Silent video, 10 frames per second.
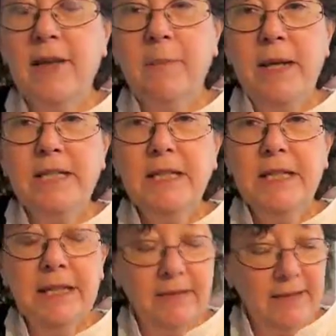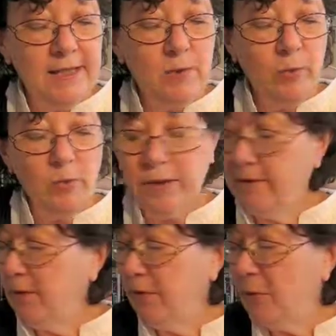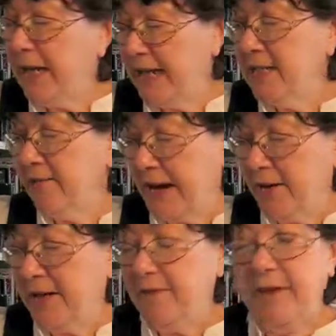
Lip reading: Basically, there are three kinds of irony.